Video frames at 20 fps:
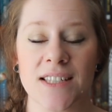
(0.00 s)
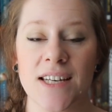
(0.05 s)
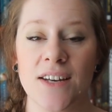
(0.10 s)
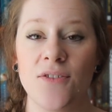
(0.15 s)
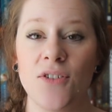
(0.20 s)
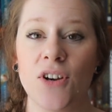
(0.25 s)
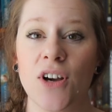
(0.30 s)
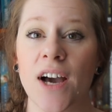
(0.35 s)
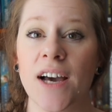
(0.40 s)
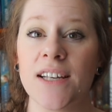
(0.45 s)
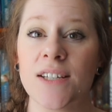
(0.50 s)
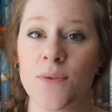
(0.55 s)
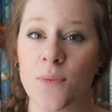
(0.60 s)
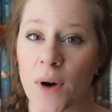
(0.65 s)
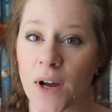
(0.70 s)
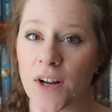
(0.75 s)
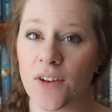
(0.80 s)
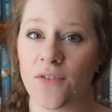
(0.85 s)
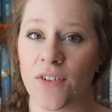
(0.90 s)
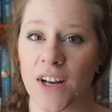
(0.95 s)
If you guys
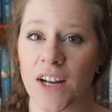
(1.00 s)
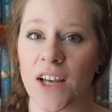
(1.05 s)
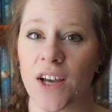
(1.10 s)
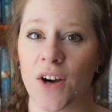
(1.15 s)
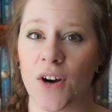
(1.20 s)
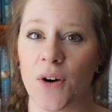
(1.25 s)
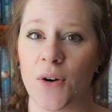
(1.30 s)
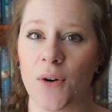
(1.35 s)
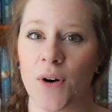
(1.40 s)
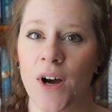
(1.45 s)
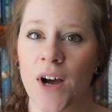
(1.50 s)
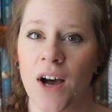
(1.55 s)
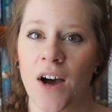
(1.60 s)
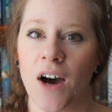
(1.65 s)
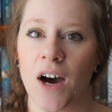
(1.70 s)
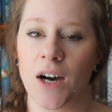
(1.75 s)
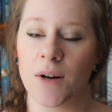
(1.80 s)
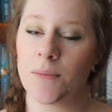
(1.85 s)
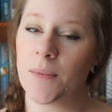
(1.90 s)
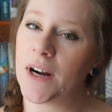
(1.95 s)
want a video
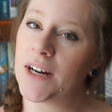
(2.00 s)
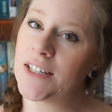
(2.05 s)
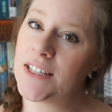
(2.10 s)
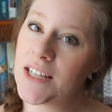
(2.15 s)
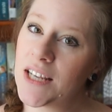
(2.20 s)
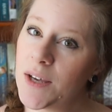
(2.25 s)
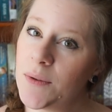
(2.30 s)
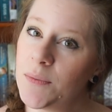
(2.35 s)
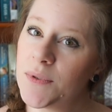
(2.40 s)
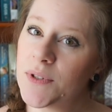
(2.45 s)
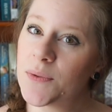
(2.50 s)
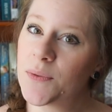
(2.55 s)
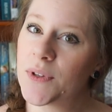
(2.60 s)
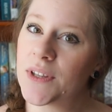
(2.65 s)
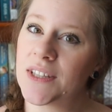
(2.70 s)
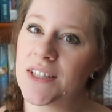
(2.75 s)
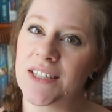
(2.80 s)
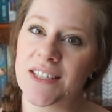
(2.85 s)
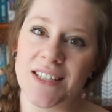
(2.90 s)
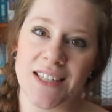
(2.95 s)
on my tips
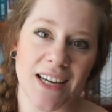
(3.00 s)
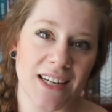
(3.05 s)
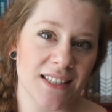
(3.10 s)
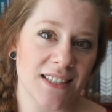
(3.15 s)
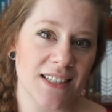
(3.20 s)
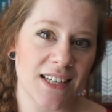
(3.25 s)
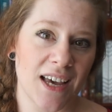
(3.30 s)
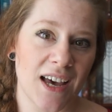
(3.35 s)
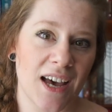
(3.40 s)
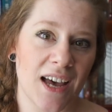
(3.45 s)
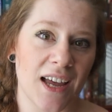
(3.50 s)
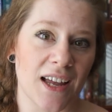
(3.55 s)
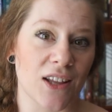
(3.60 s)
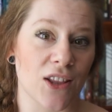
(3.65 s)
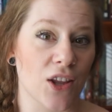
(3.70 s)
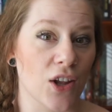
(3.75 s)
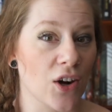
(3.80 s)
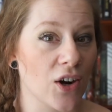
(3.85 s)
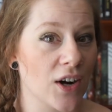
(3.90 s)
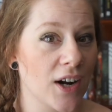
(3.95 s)
with dyslexia
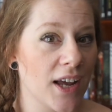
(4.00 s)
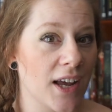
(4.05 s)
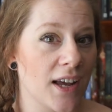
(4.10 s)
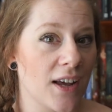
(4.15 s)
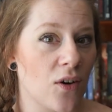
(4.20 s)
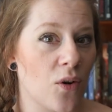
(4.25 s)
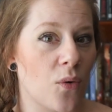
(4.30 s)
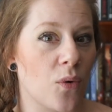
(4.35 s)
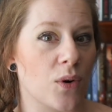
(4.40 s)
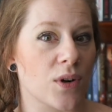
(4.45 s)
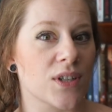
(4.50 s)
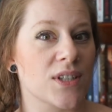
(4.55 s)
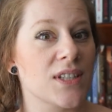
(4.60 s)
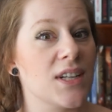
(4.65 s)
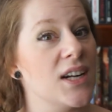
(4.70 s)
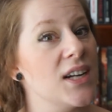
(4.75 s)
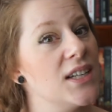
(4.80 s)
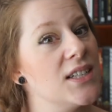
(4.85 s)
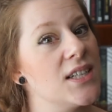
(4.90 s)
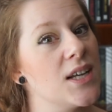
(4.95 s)
and learning, or
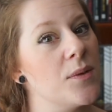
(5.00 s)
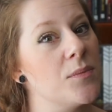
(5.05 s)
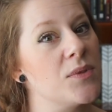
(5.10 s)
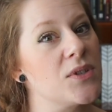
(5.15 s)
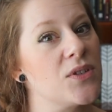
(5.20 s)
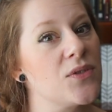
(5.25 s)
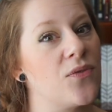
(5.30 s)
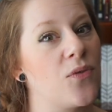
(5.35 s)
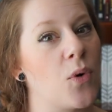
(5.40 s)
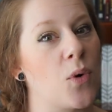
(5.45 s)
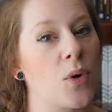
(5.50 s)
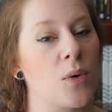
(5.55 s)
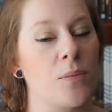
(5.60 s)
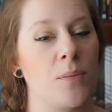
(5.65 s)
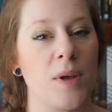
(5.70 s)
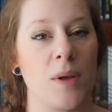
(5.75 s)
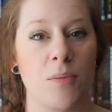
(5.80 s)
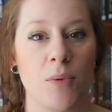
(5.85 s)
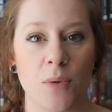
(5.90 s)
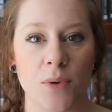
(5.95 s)
study tips for
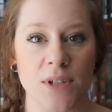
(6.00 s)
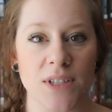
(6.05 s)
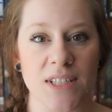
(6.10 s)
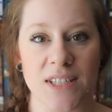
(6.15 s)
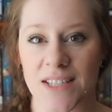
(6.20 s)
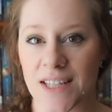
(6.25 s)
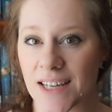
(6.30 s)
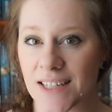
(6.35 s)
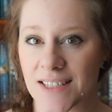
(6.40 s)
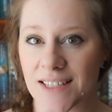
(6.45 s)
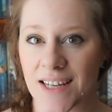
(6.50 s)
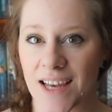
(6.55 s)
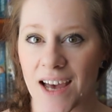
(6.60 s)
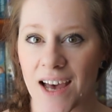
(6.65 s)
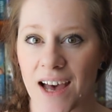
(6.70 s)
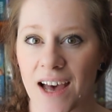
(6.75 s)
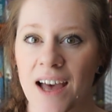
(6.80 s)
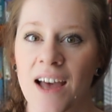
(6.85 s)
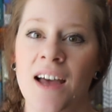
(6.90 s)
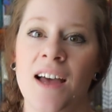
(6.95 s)
people with
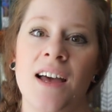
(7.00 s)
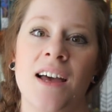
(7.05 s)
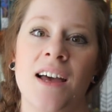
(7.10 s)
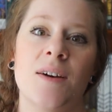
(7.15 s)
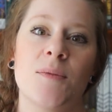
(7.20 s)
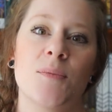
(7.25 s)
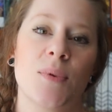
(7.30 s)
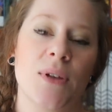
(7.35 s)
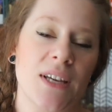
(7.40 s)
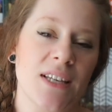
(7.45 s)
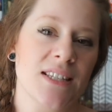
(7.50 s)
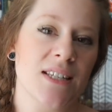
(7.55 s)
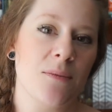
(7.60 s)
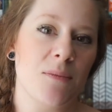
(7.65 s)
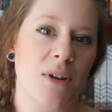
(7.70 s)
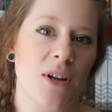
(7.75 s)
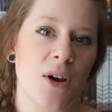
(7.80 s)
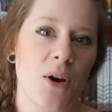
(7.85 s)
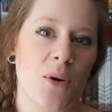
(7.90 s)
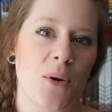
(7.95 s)
dyslexia, please let
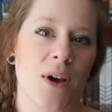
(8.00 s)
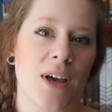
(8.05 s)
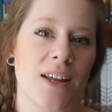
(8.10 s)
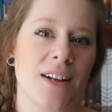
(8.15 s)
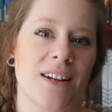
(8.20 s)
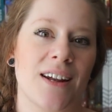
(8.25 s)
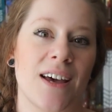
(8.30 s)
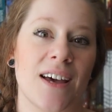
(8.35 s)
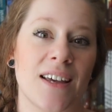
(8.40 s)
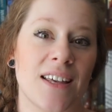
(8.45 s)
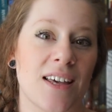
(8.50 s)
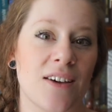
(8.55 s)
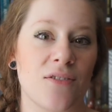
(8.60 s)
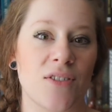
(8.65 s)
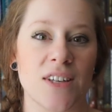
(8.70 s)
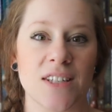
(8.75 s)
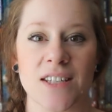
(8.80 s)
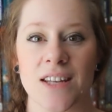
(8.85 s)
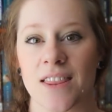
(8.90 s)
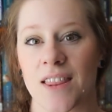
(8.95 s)
me know and give
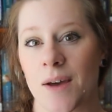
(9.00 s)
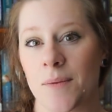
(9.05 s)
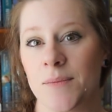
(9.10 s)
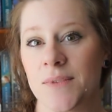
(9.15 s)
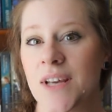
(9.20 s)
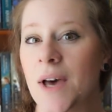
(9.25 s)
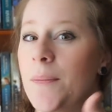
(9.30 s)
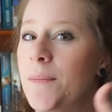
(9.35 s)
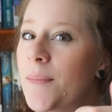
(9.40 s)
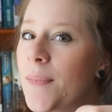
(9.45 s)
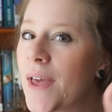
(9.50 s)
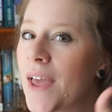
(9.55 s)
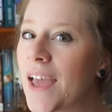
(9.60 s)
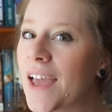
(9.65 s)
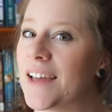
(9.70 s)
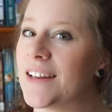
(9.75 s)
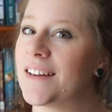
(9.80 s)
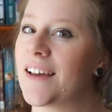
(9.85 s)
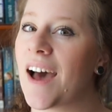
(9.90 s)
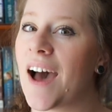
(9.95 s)
this a thumbs up,
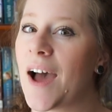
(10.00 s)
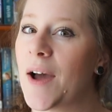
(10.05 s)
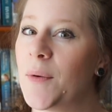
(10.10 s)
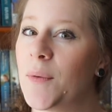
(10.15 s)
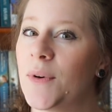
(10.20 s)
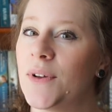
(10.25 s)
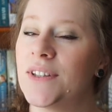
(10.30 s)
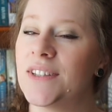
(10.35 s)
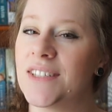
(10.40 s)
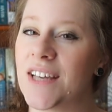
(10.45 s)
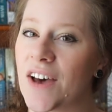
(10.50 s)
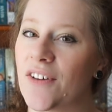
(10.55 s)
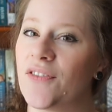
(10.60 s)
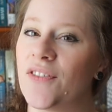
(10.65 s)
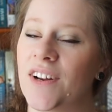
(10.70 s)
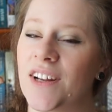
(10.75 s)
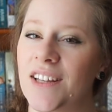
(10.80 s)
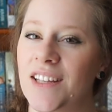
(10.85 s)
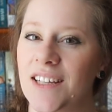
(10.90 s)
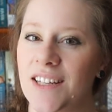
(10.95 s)
and I will
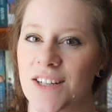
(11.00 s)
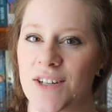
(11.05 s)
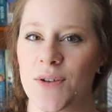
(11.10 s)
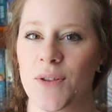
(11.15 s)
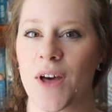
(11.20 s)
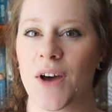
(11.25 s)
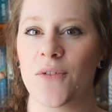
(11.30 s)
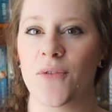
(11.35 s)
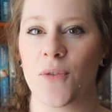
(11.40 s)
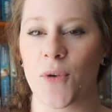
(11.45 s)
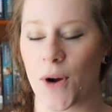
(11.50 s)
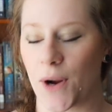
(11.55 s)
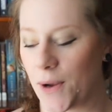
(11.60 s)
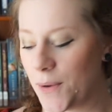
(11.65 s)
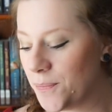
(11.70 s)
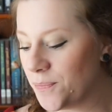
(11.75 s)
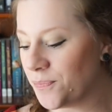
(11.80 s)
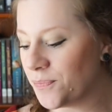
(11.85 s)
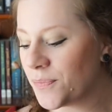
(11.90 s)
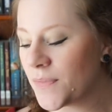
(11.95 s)
definitely do that for
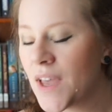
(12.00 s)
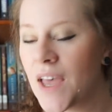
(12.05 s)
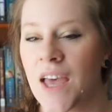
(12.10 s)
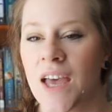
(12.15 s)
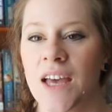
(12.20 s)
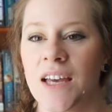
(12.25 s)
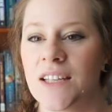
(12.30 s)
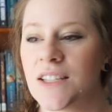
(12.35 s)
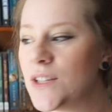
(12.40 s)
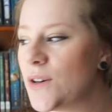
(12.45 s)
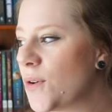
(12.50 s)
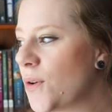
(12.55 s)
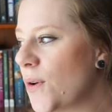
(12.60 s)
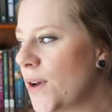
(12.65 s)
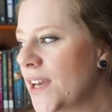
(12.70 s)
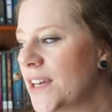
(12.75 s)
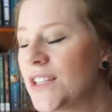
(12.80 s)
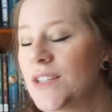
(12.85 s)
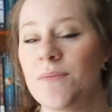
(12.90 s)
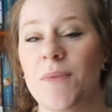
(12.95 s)
you. So
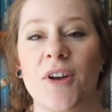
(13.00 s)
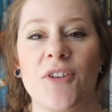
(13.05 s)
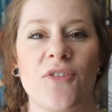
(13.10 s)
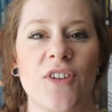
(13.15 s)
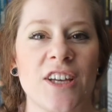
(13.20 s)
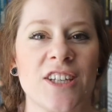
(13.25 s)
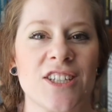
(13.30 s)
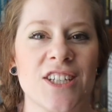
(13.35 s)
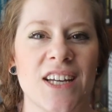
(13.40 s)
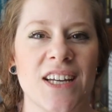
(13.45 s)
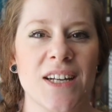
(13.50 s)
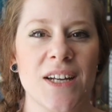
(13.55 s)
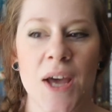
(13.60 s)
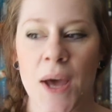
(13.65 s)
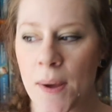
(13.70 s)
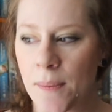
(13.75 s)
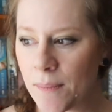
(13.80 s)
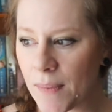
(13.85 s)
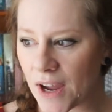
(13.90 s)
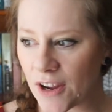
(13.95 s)
going into my fiction,
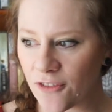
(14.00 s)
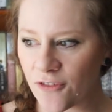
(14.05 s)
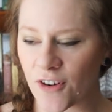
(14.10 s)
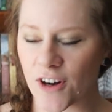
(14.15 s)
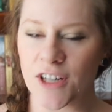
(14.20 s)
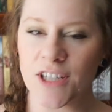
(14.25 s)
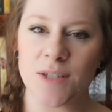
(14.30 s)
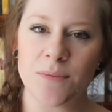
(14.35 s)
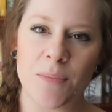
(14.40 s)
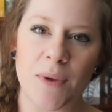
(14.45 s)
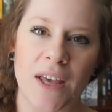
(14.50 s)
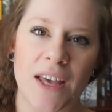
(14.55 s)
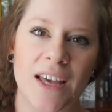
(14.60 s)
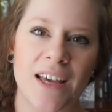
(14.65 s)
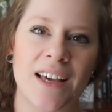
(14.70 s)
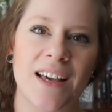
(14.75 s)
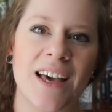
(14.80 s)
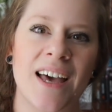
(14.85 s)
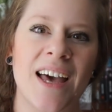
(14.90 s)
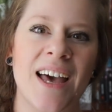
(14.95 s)
my first
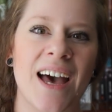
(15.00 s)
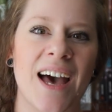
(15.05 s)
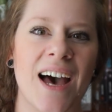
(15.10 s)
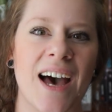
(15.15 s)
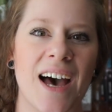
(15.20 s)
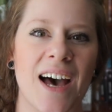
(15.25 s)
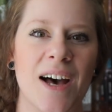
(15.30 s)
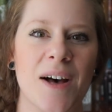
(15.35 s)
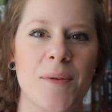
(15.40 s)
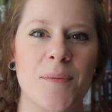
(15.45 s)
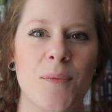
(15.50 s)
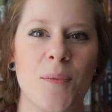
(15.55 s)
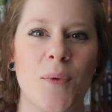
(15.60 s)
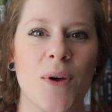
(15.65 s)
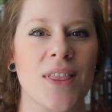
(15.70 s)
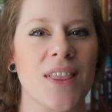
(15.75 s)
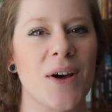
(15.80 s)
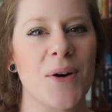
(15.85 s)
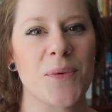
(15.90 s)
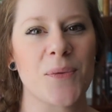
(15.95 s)
being
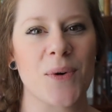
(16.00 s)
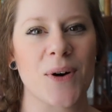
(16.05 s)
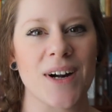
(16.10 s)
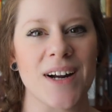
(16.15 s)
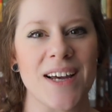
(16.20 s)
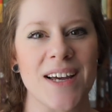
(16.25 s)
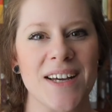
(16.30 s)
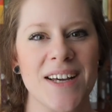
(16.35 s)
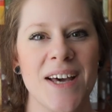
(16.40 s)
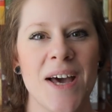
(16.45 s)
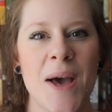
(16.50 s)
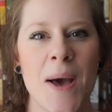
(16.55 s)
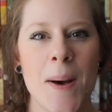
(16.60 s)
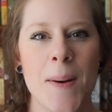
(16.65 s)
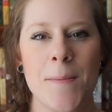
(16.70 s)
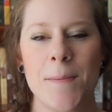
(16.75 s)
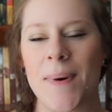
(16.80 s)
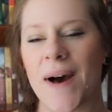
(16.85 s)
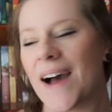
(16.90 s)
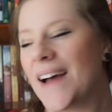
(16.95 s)
Without Warning
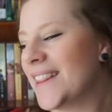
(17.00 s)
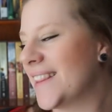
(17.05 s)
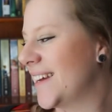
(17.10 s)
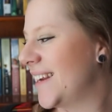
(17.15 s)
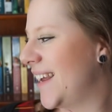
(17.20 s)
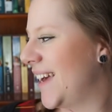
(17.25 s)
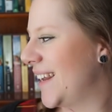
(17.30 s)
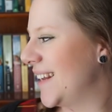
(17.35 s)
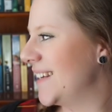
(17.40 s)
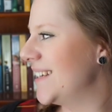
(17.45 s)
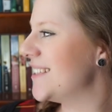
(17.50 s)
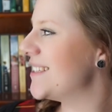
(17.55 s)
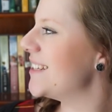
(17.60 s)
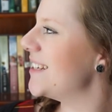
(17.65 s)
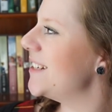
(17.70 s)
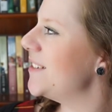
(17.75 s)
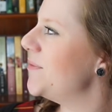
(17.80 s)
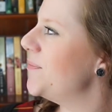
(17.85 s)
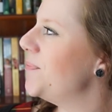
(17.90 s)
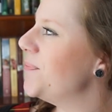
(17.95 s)
by Lynette
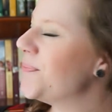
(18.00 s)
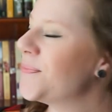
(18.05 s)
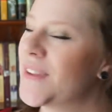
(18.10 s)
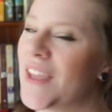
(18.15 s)
Eason.